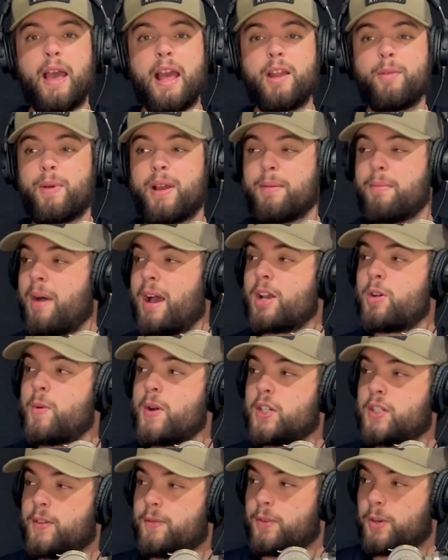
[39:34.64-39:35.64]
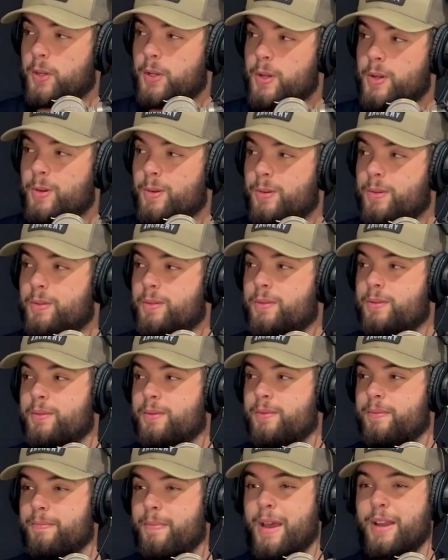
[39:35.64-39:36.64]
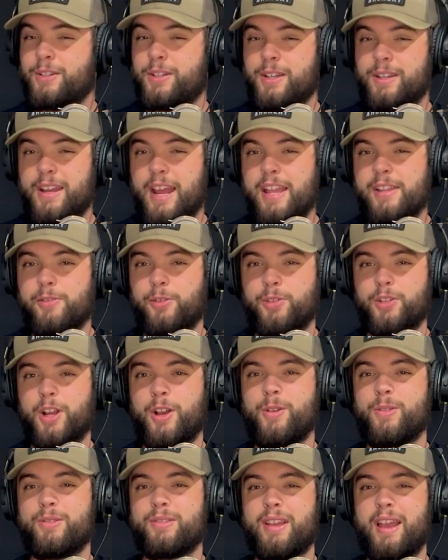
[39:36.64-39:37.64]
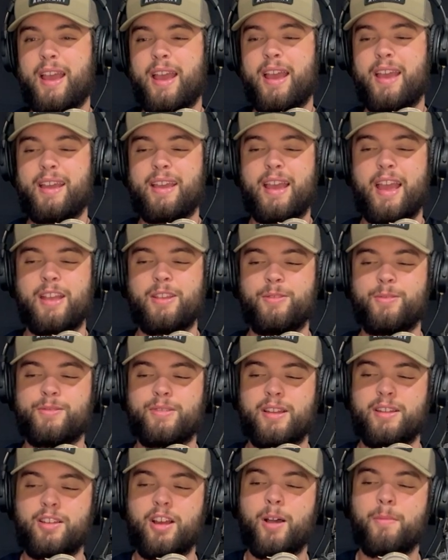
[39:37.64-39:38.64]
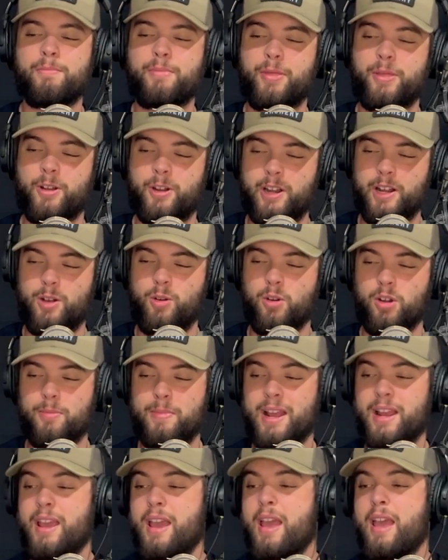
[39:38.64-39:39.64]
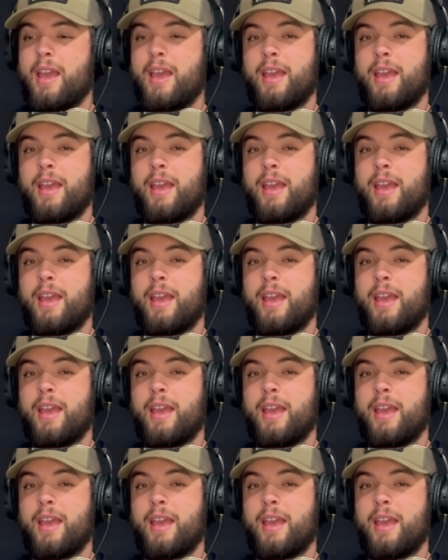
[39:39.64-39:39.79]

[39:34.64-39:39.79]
Anyway, my question for you, you mentioned Daniel Jones, and you said top 30 quarterback.